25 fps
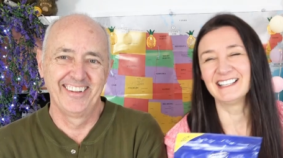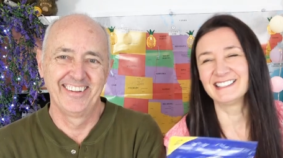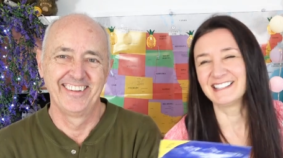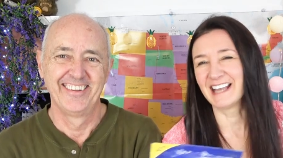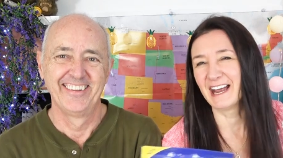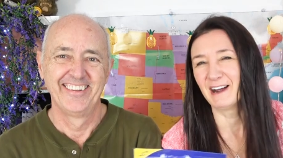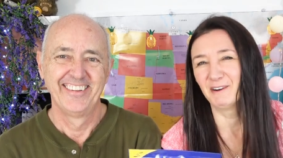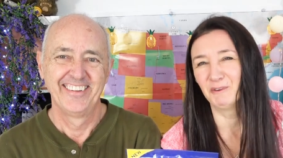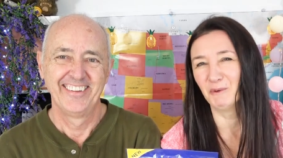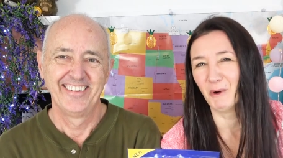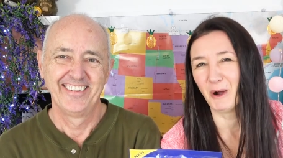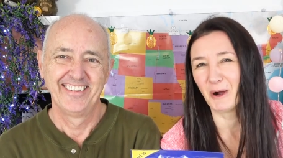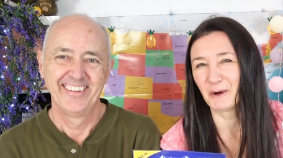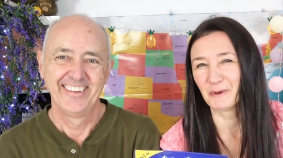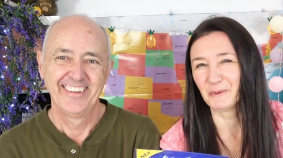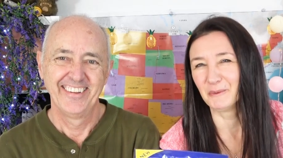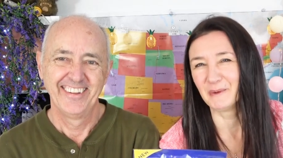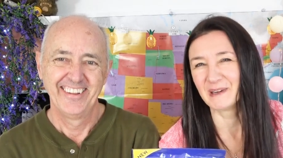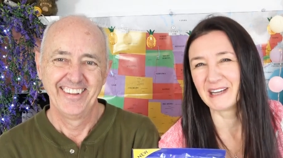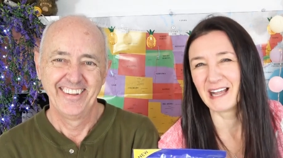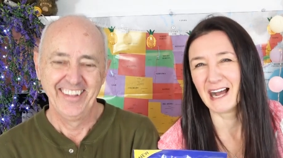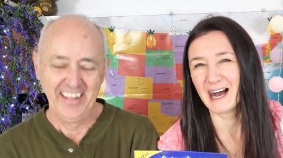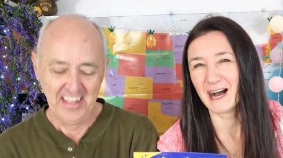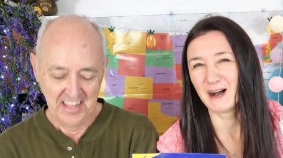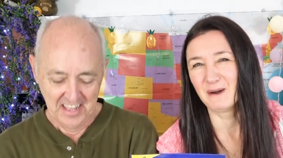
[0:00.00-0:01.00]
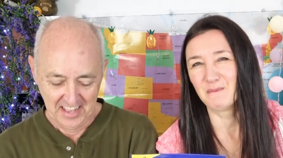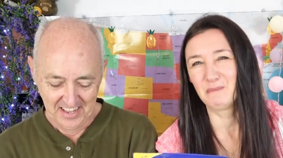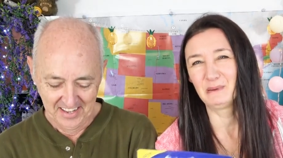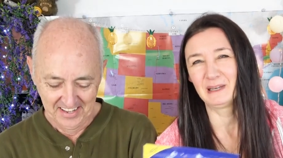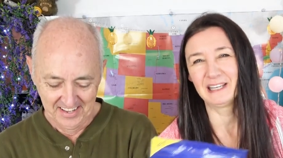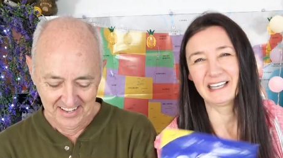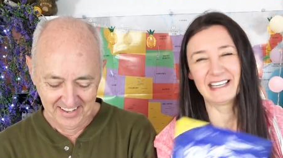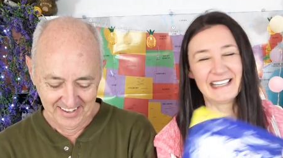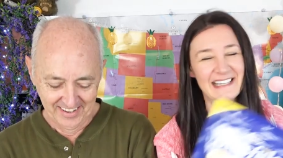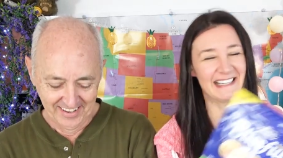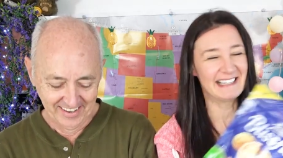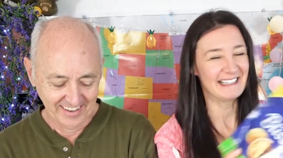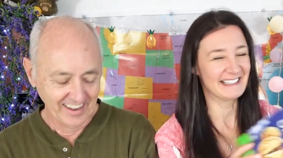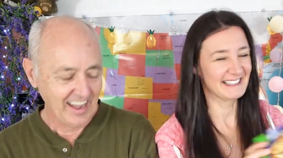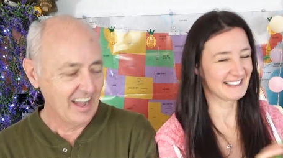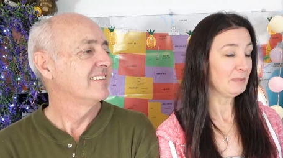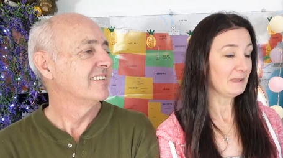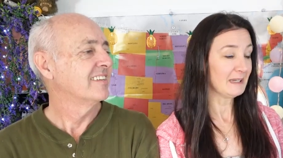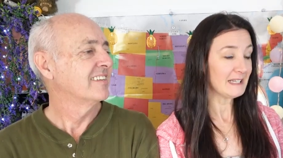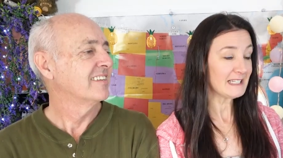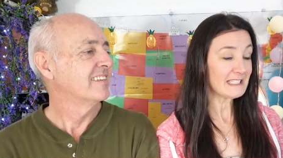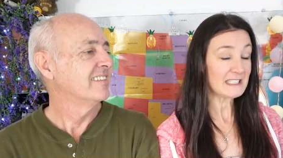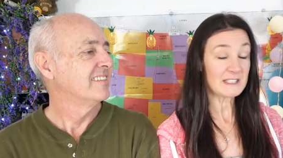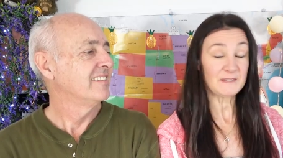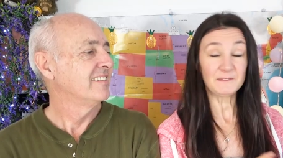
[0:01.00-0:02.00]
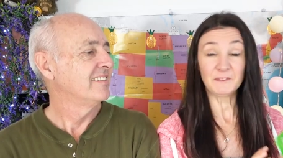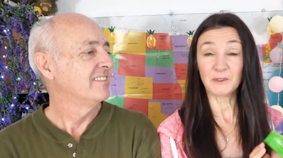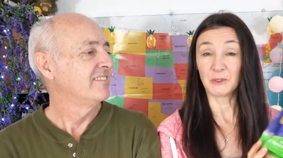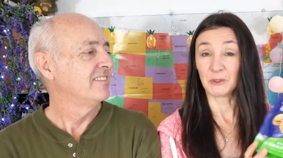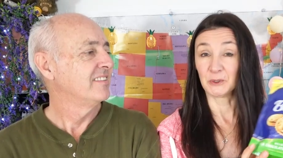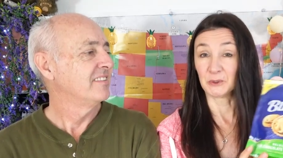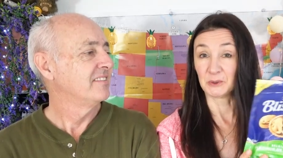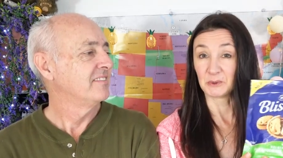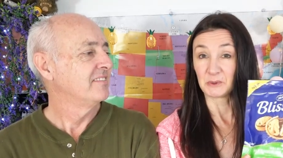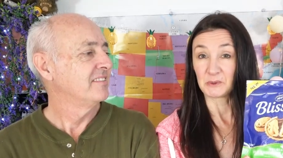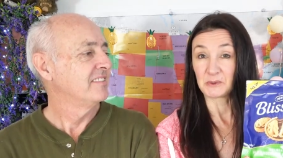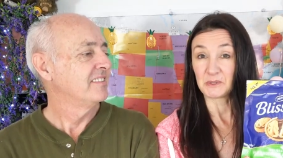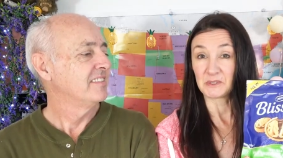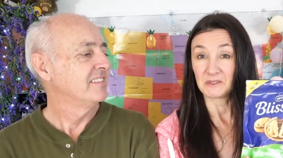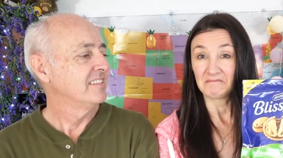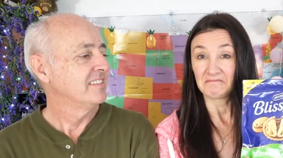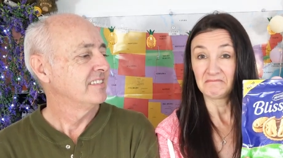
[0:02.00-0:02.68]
Speaker 1: us how wrong we are, please. Blissfuls.